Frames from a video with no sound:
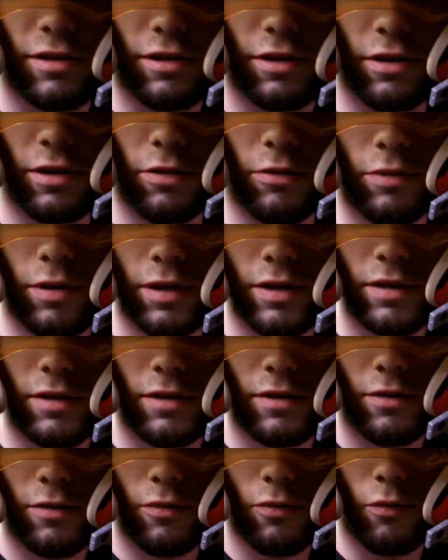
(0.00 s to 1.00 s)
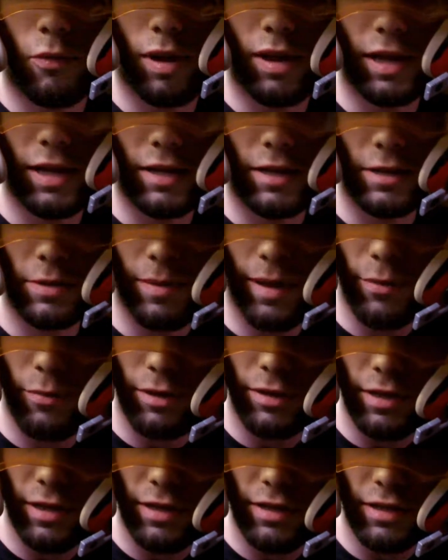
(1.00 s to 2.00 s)
You know what? While I explain
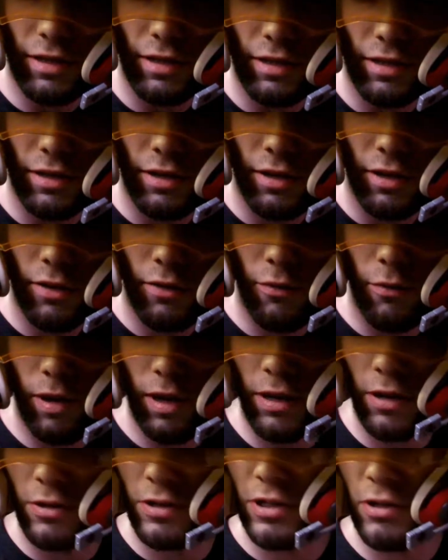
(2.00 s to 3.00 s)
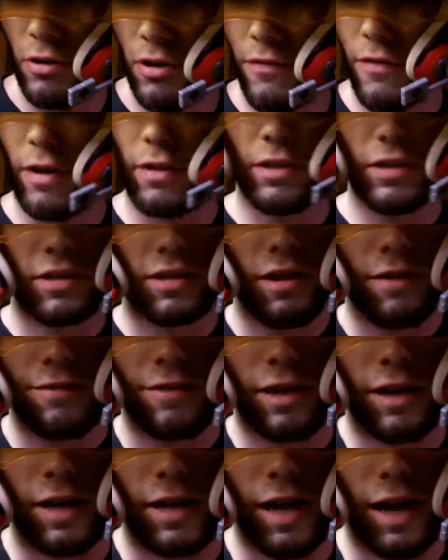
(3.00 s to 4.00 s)
what this is, why don't I show off all this stuff
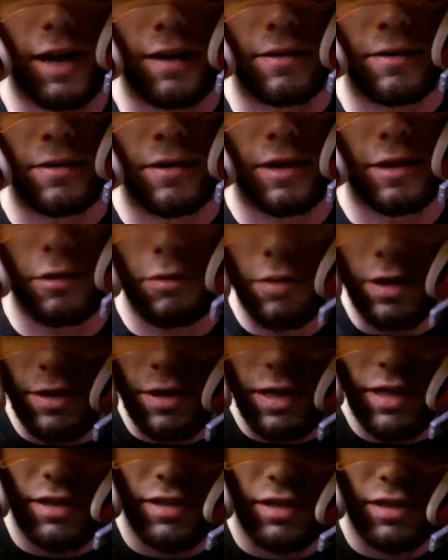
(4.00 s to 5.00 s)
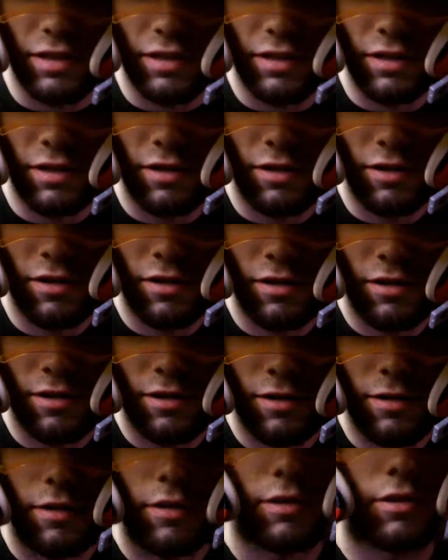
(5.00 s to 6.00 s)
that I got, including this?
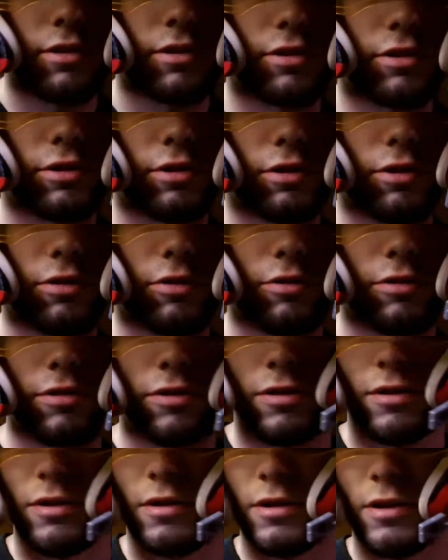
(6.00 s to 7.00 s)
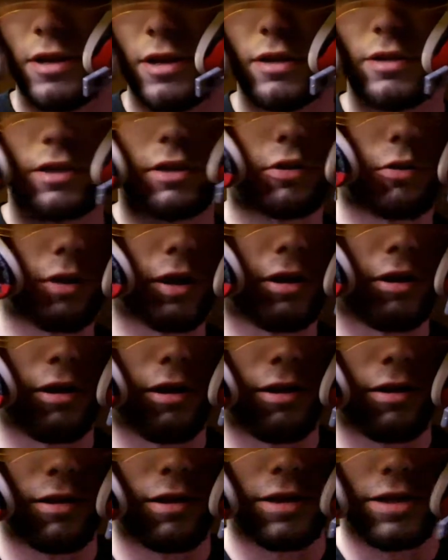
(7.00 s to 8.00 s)
So, here's a toy
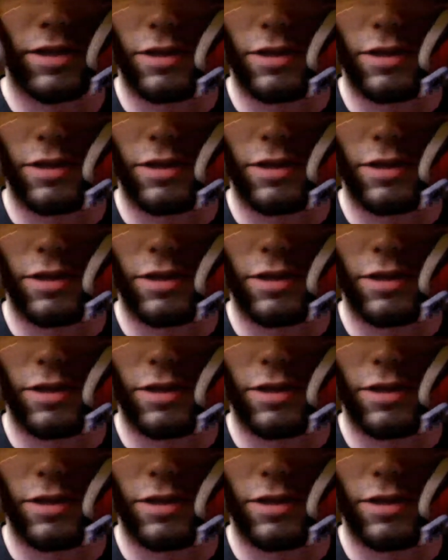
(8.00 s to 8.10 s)
haul, a